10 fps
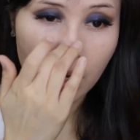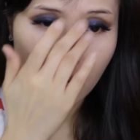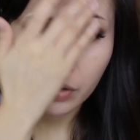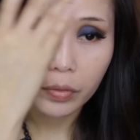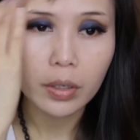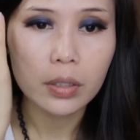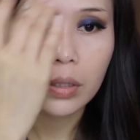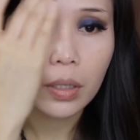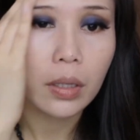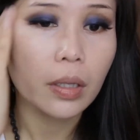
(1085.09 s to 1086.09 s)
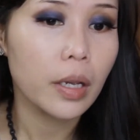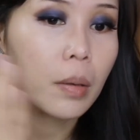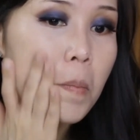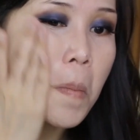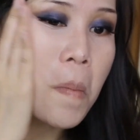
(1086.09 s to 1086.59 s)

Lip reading: I forgot that name.